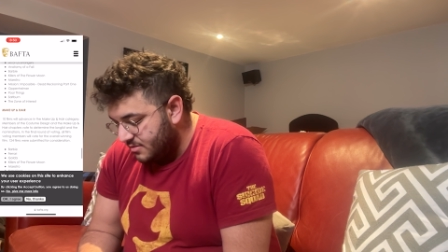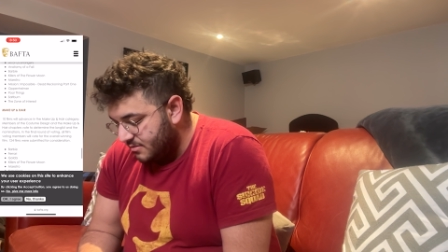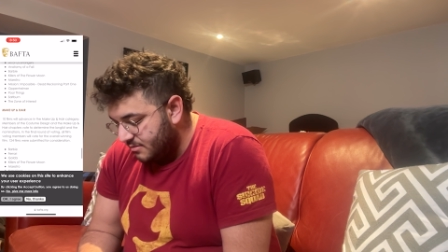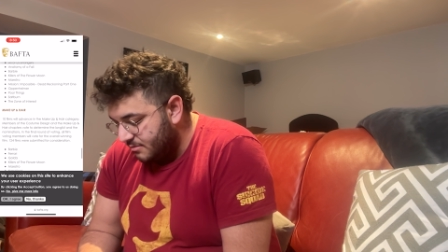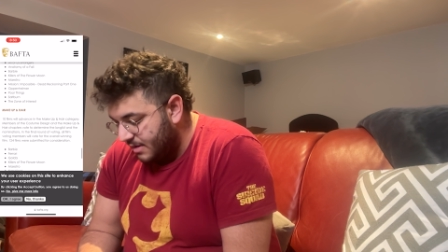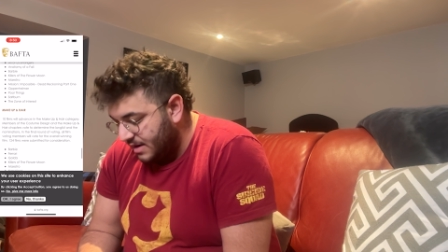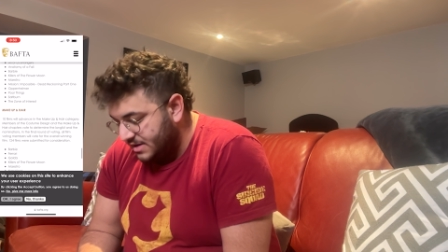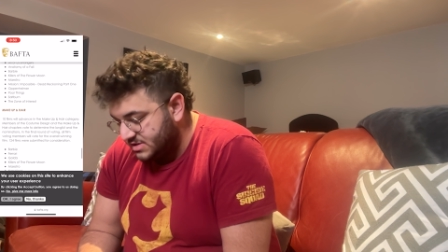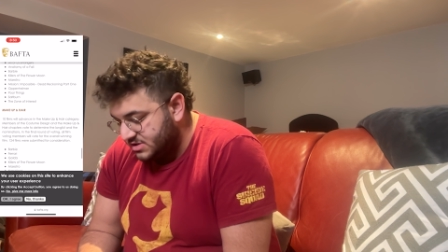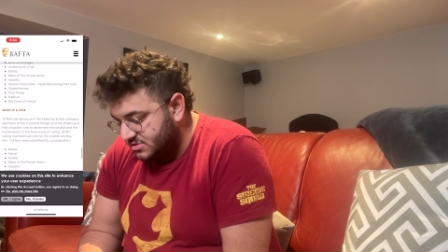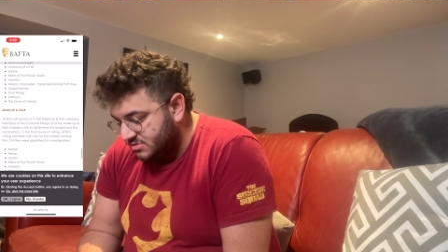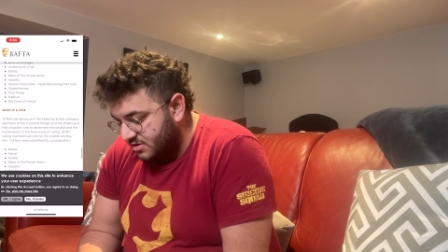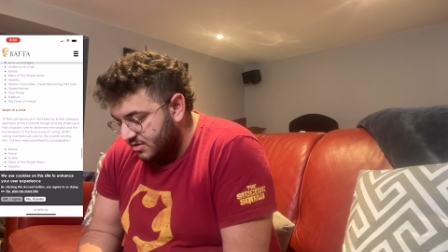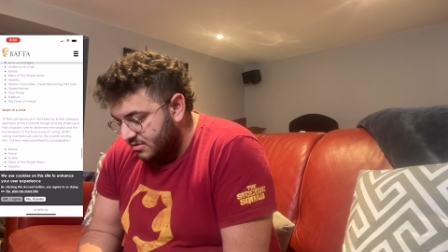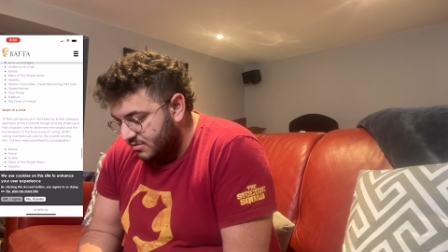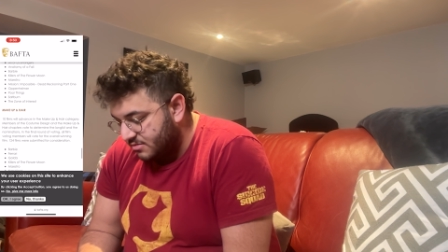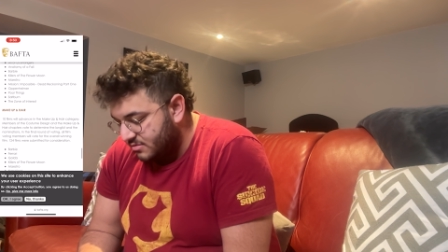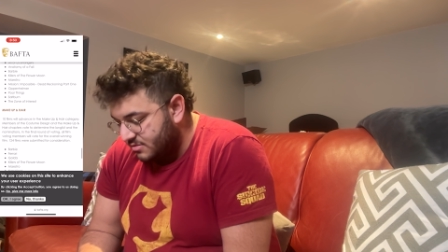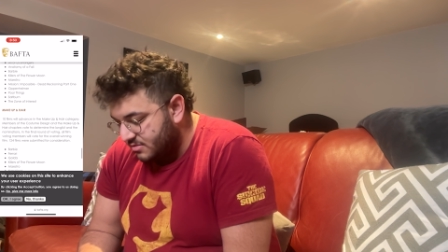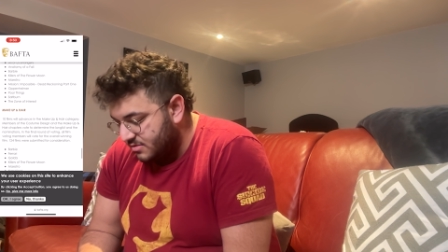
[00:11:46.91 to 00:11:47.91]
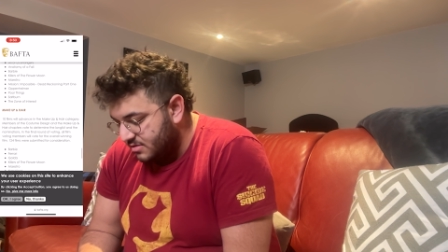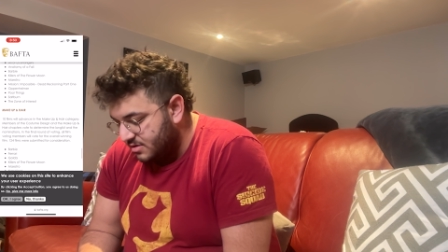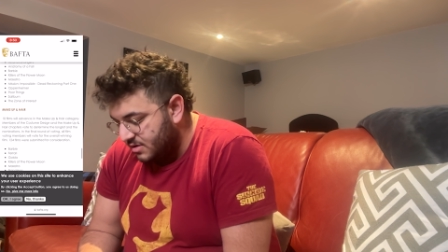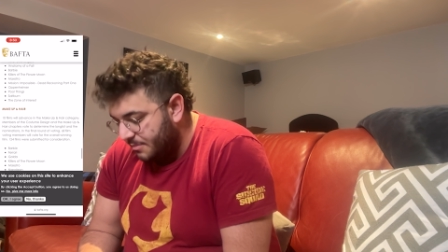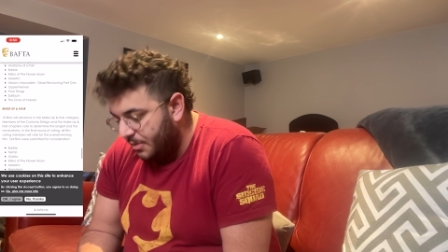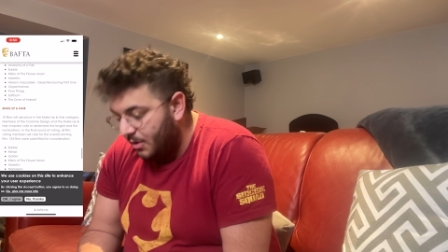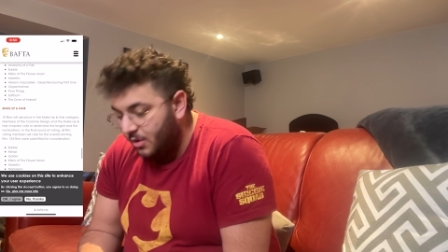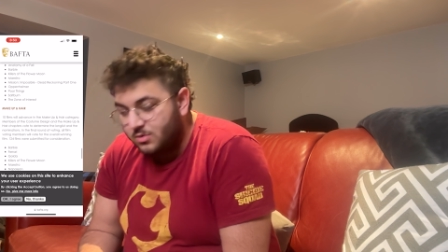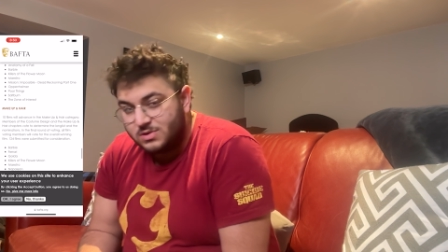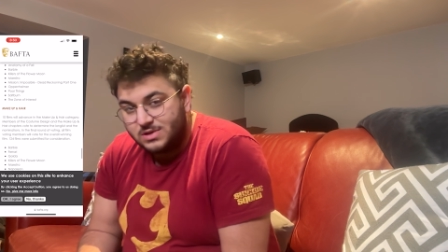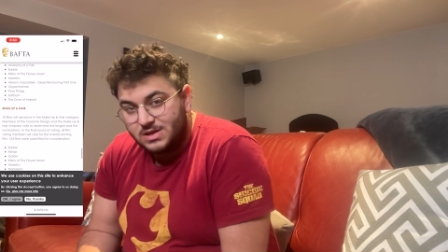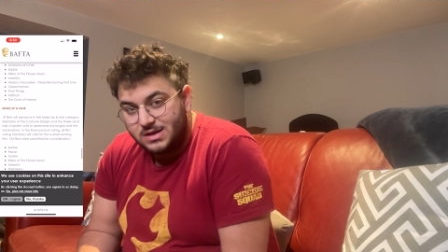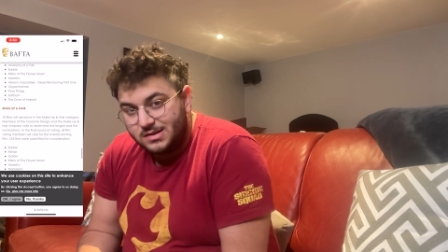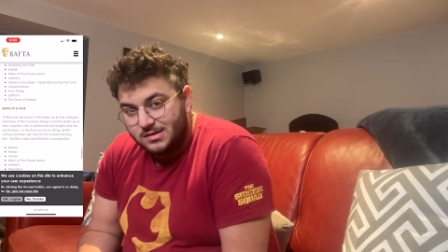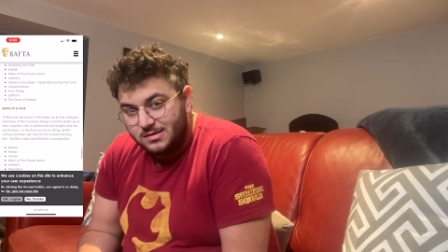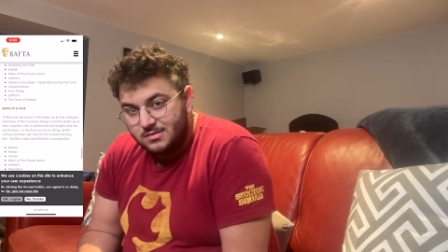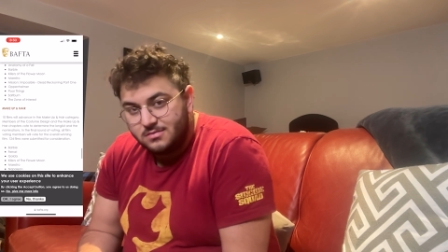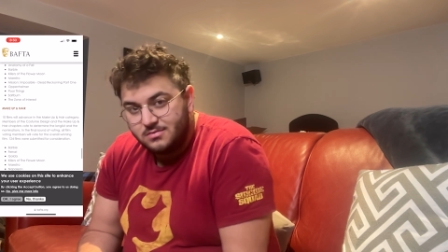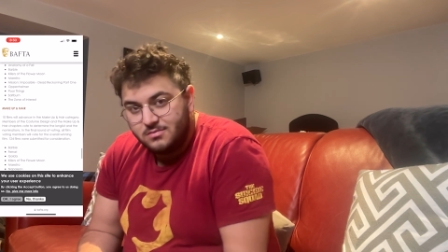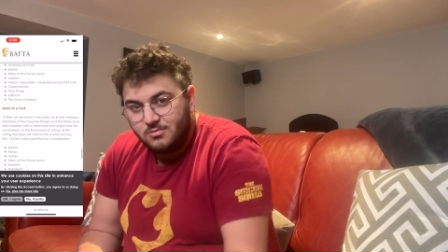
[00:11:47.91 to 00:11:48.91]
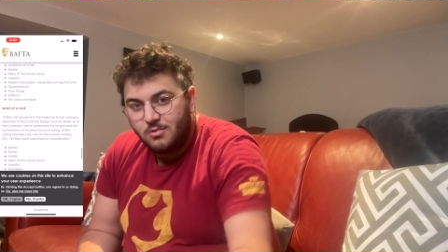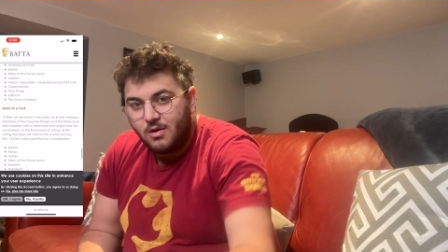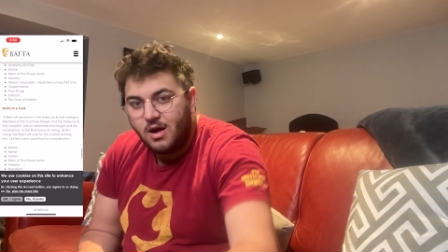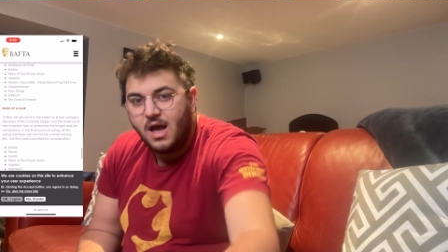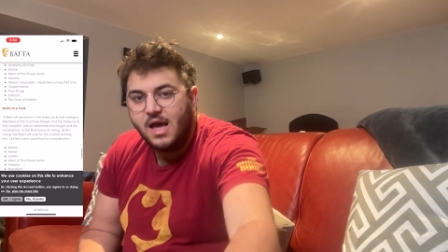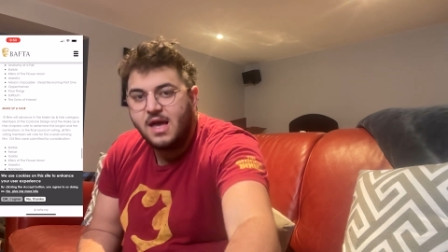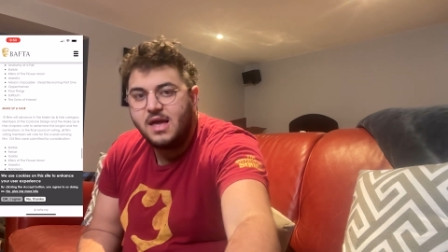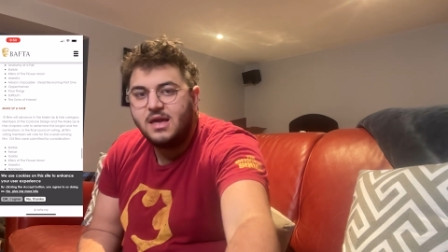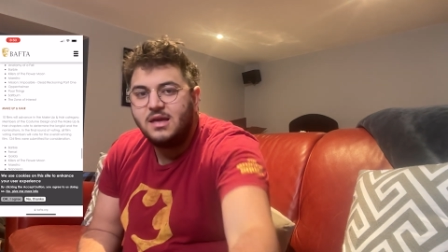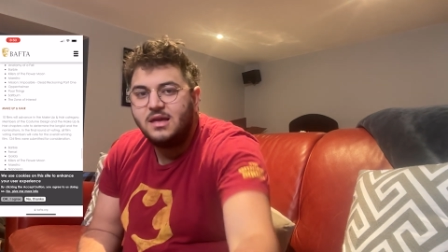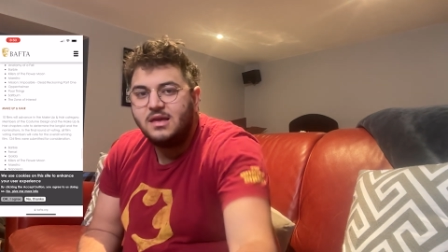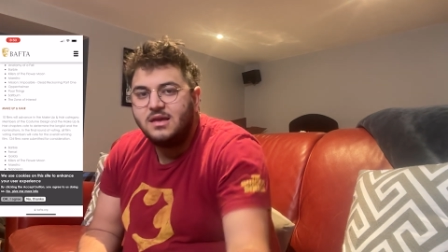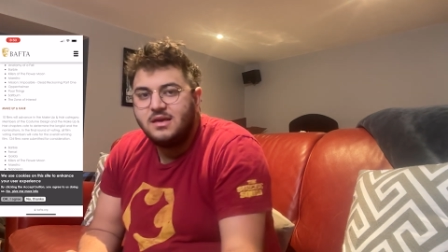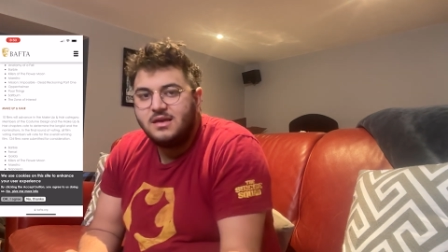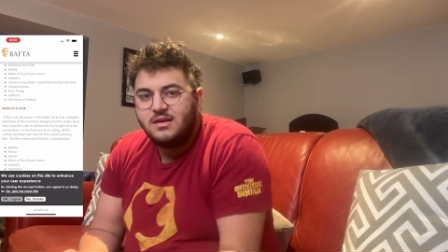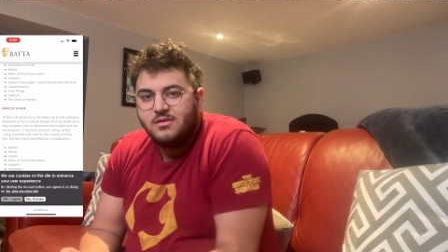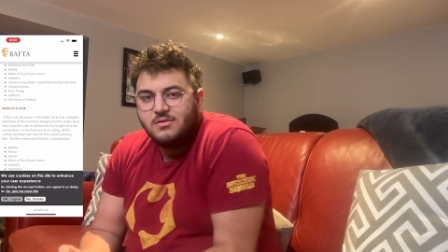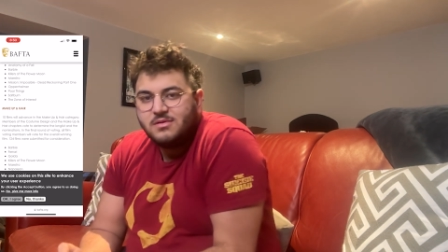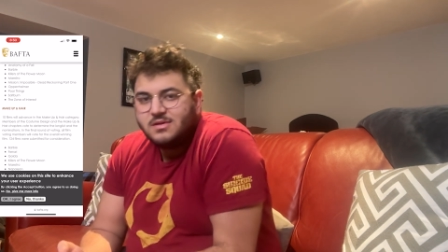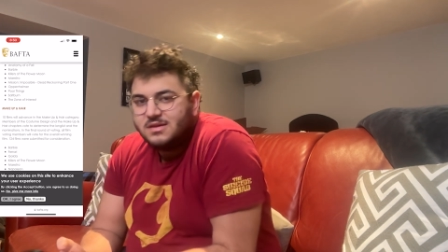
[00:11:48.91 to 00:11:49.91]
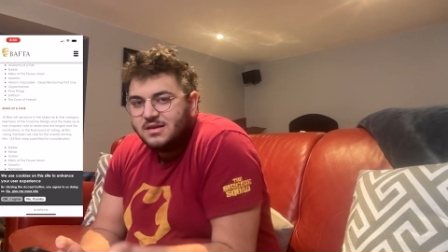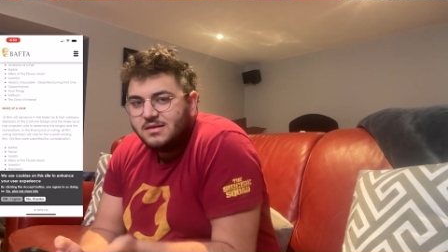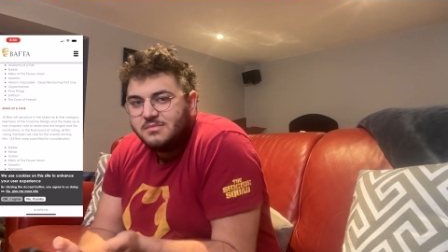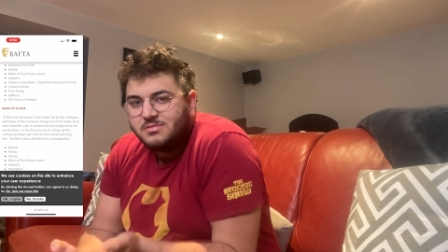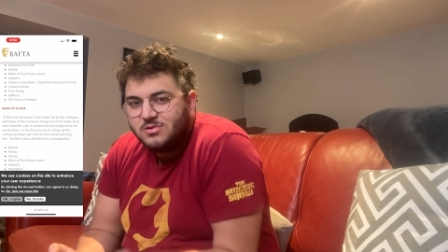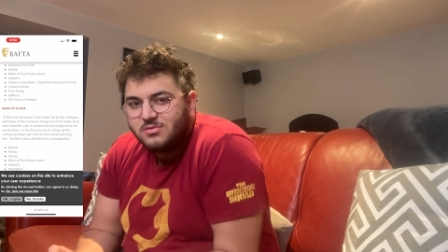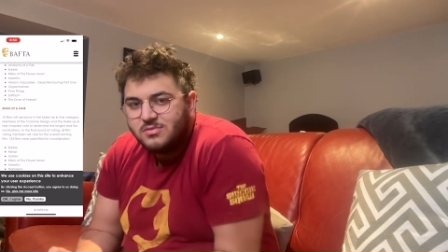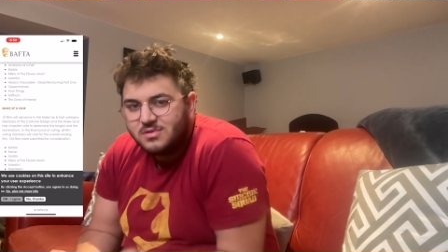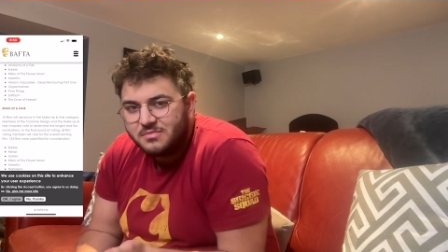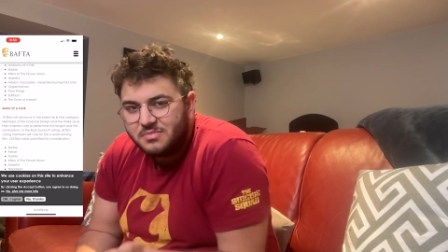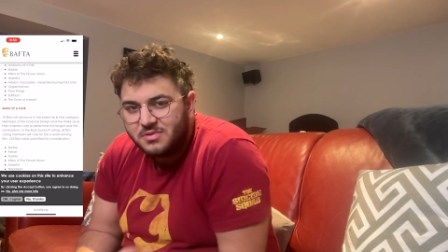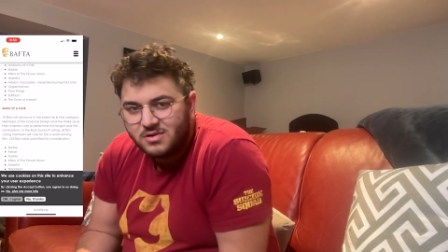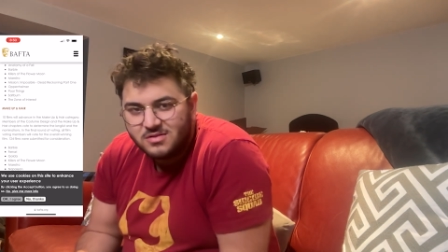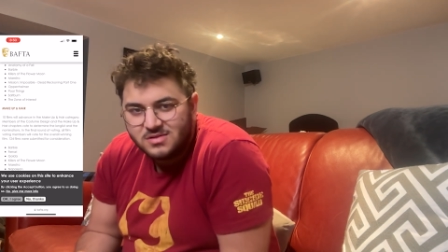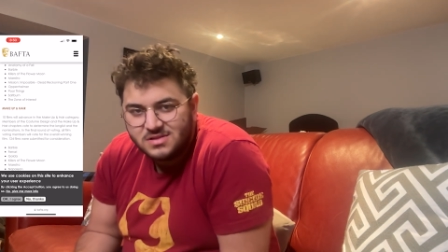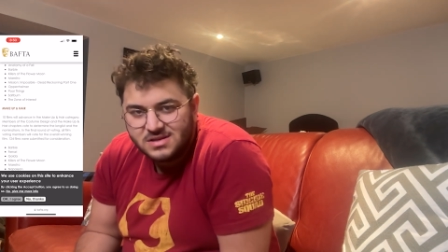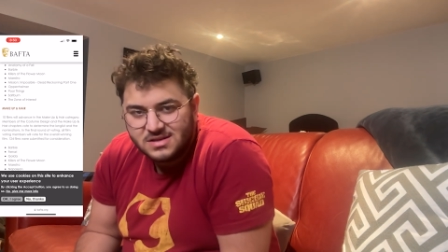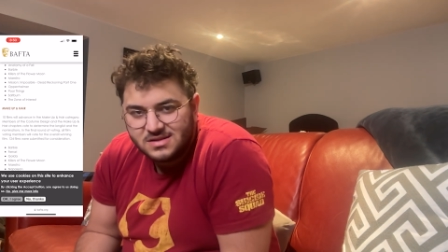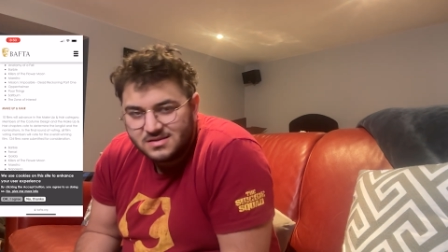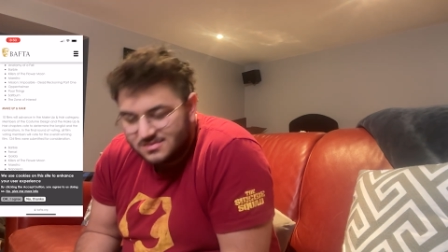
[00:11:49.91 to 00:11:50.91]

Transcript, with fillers: Maestro. Napoleon. Why you keep doing Napoleon?